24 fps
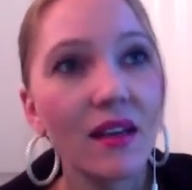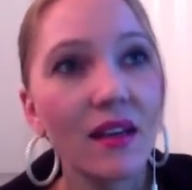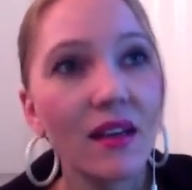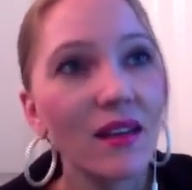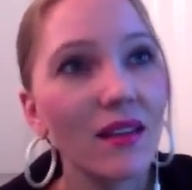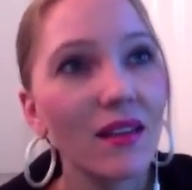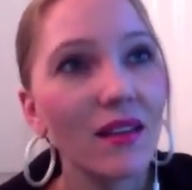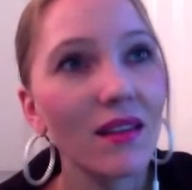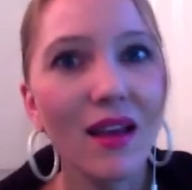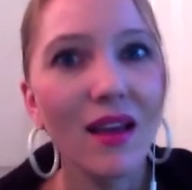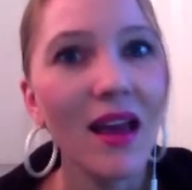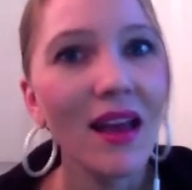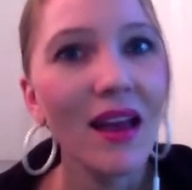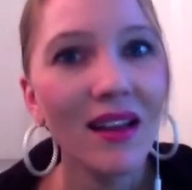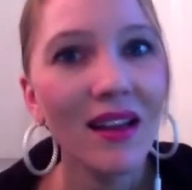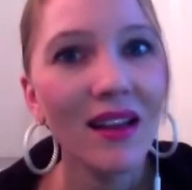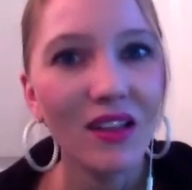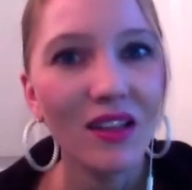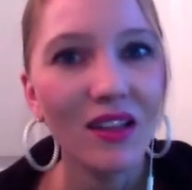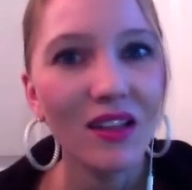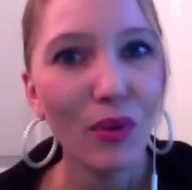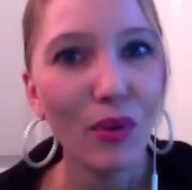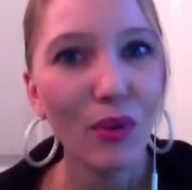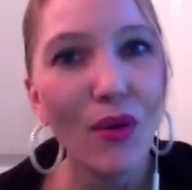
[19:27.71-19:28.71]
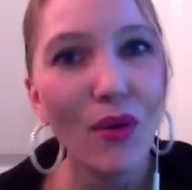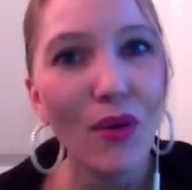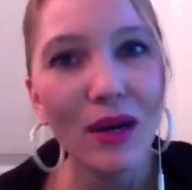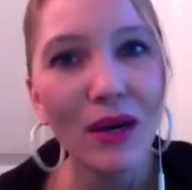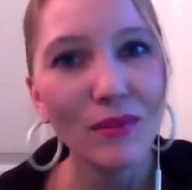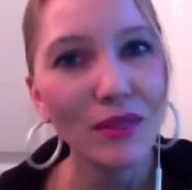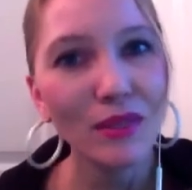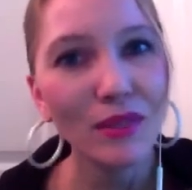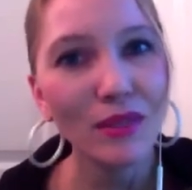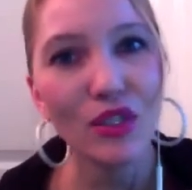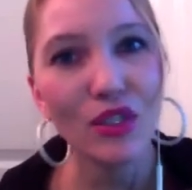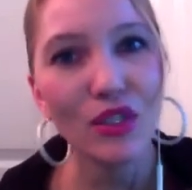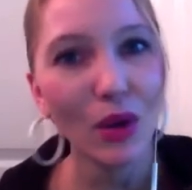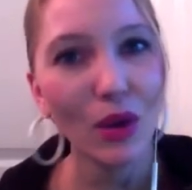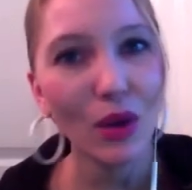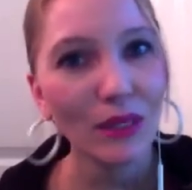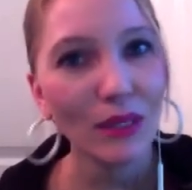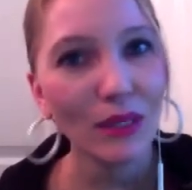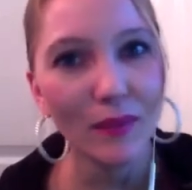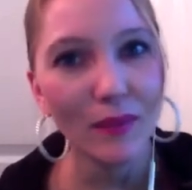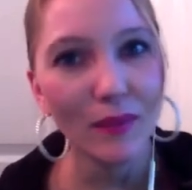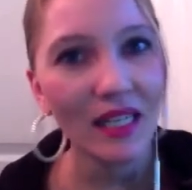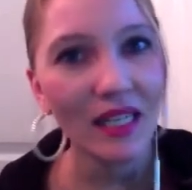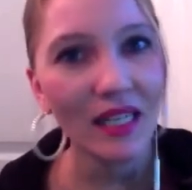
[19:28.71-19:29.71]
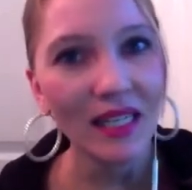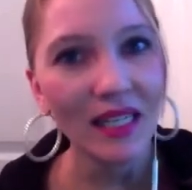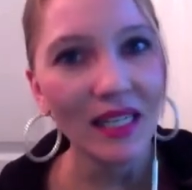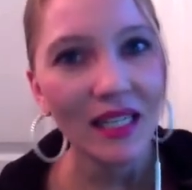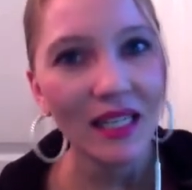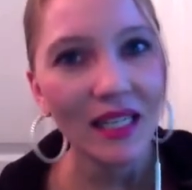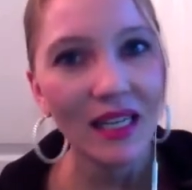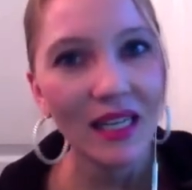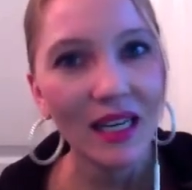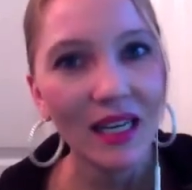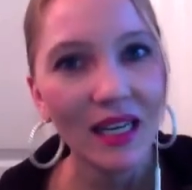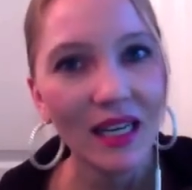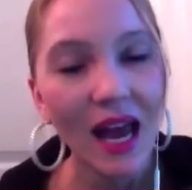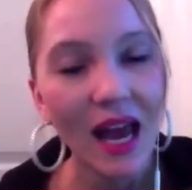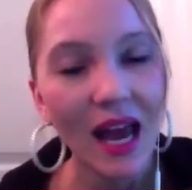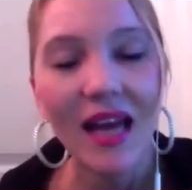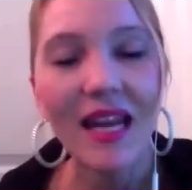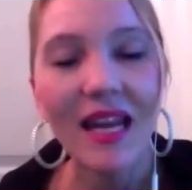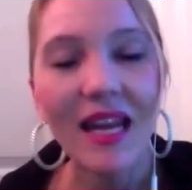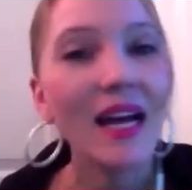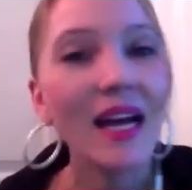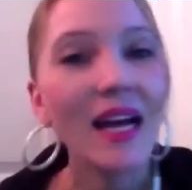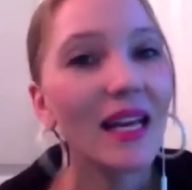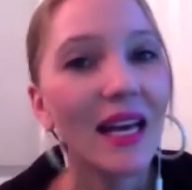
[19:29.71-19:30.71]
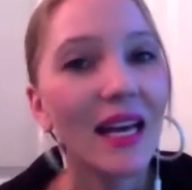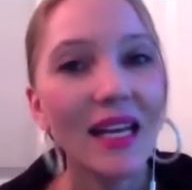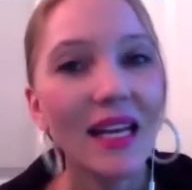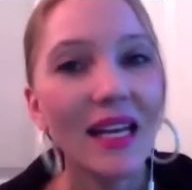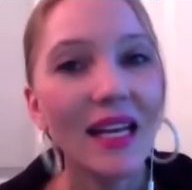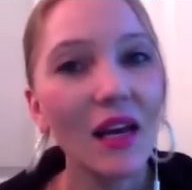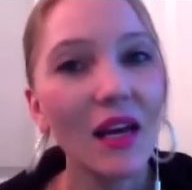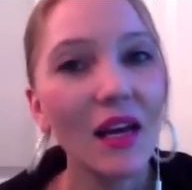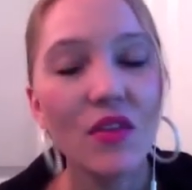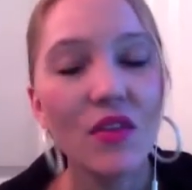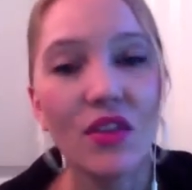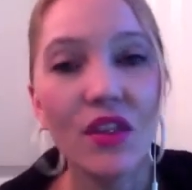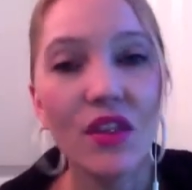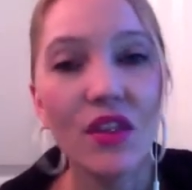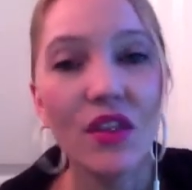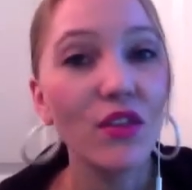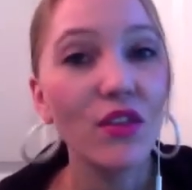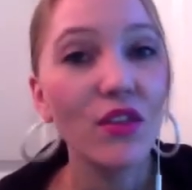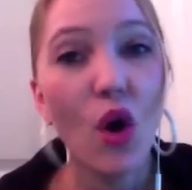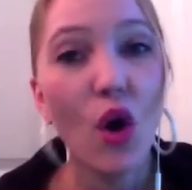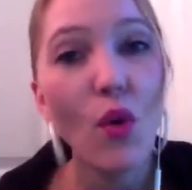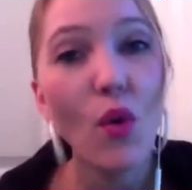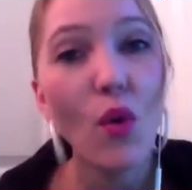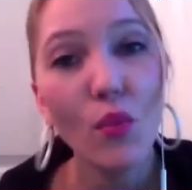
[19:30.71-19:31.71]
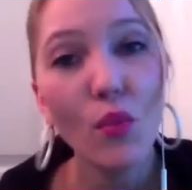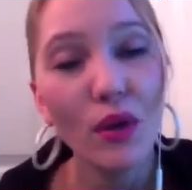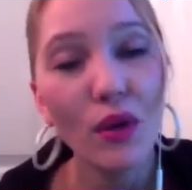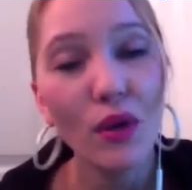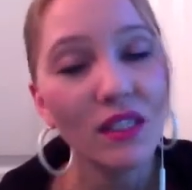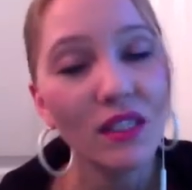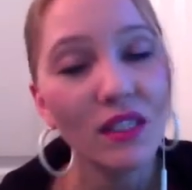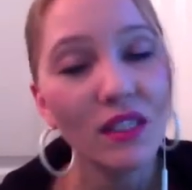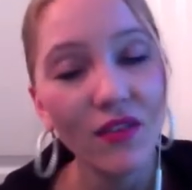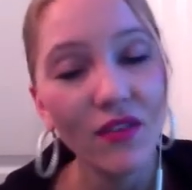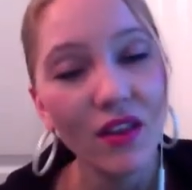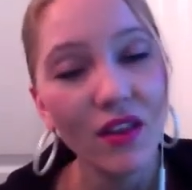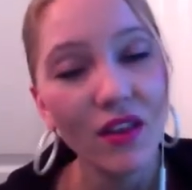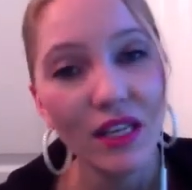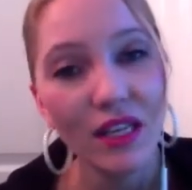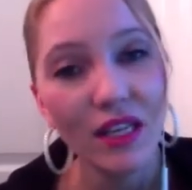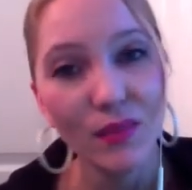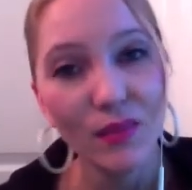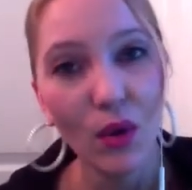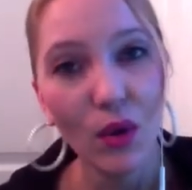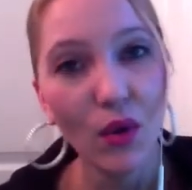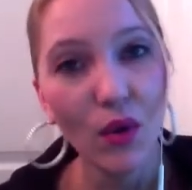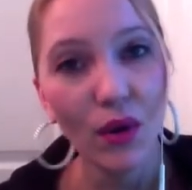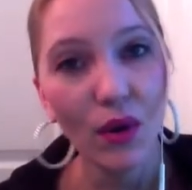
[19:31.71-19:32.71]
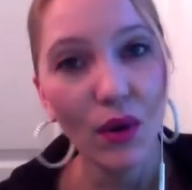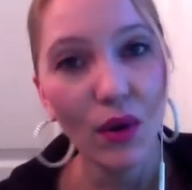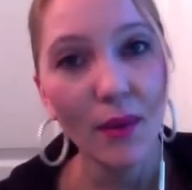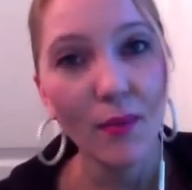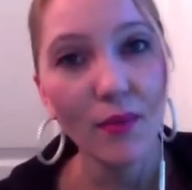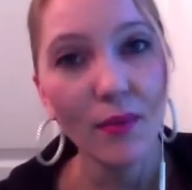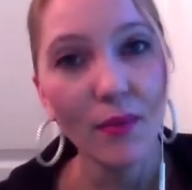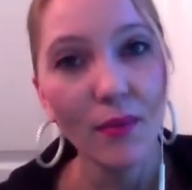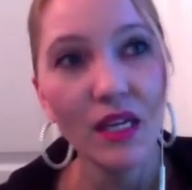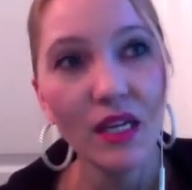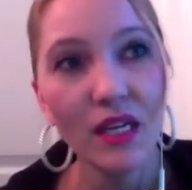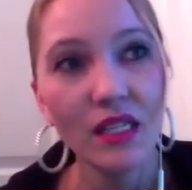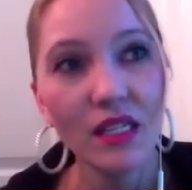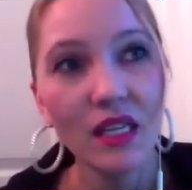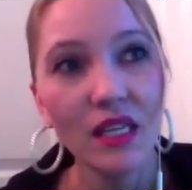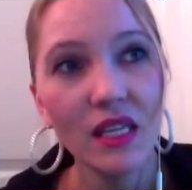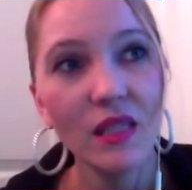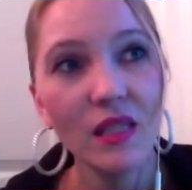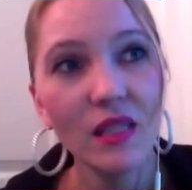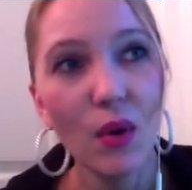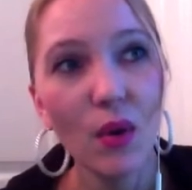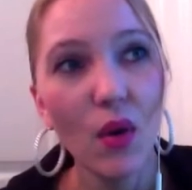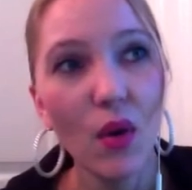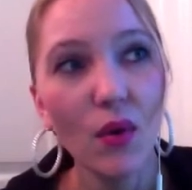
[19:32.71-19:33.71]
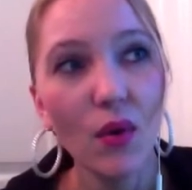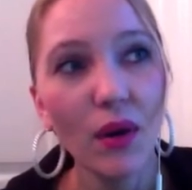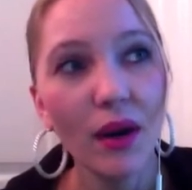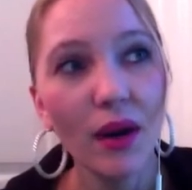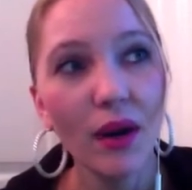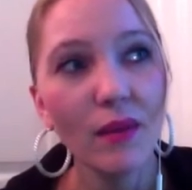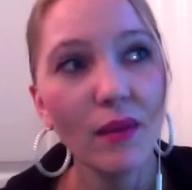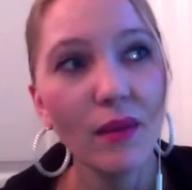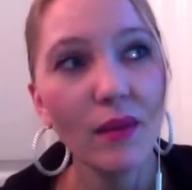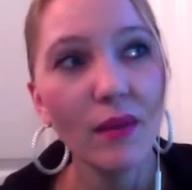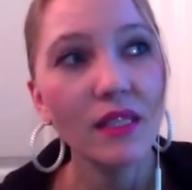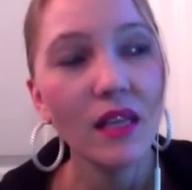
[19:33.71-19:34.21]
the programs are so limited, and I get it. No one wants to fund these programs because these programs,